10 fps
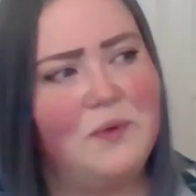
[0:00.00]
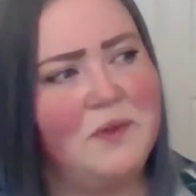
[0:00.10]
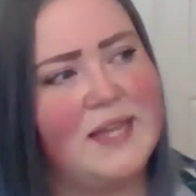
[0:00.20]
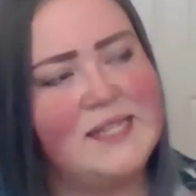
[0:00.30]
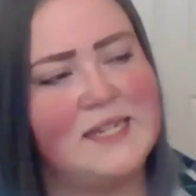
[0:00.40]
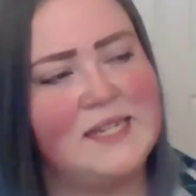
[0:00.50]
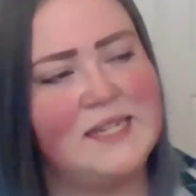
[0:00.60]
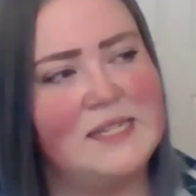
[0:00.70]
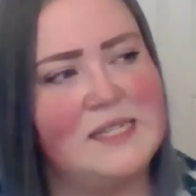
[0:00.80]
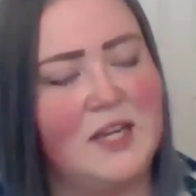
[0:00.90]
that
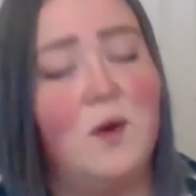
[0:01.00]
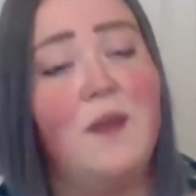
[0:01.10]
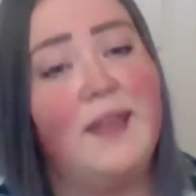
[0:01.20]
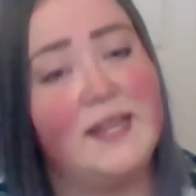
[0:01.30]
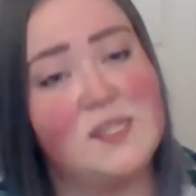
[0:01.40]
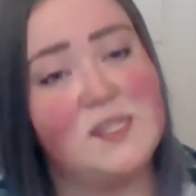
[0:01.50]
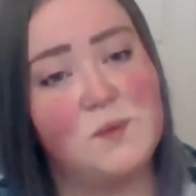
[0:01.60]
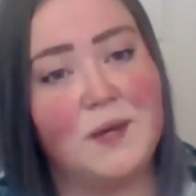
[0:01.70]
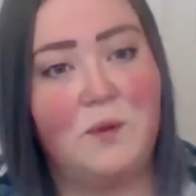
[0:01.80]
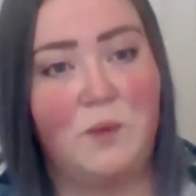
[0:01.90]
sentence, they go, and that's why
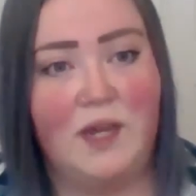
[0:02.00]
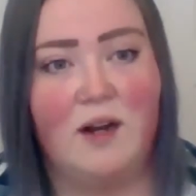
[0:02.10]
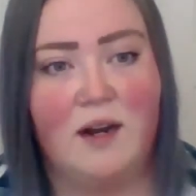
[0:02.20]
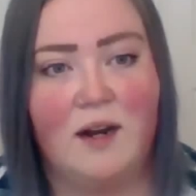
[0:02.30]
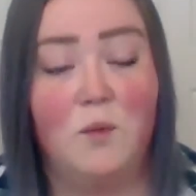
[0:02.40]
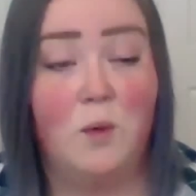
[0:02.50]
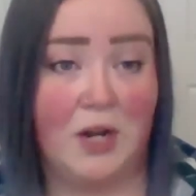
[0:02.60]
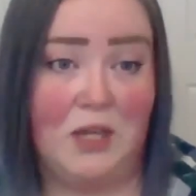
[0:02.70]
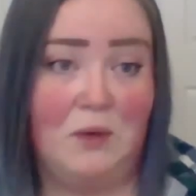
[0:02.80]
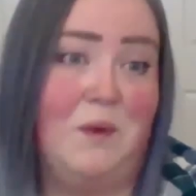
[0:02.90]
we are awarding
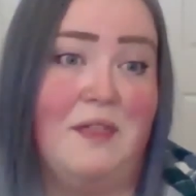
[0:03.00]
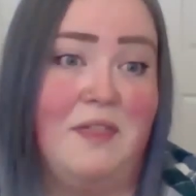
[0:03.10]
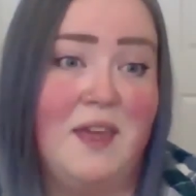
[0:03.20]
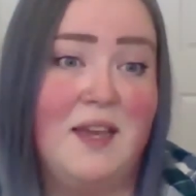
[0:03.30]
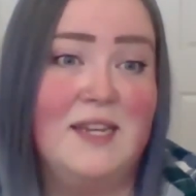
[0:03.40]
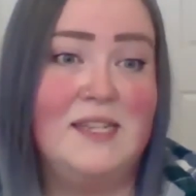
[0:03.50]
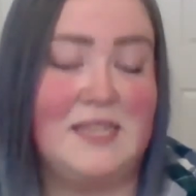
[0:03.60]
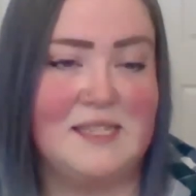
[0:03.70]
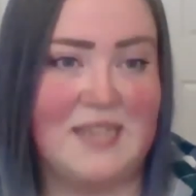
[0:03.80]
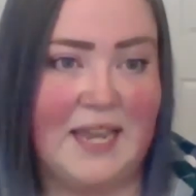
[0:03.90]
you with season
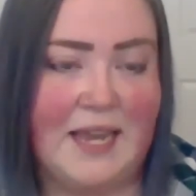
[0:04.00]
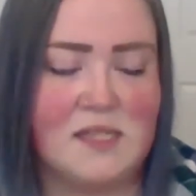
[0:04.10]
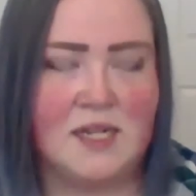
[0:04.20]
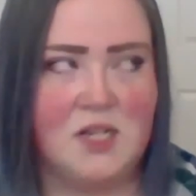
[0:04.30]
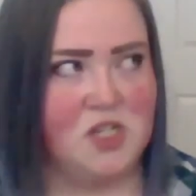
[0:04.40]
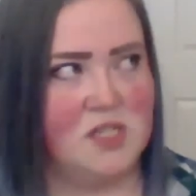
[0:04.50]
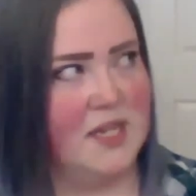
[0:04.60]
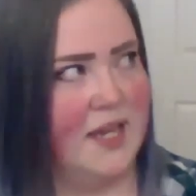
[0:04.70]
tickets. And I just like,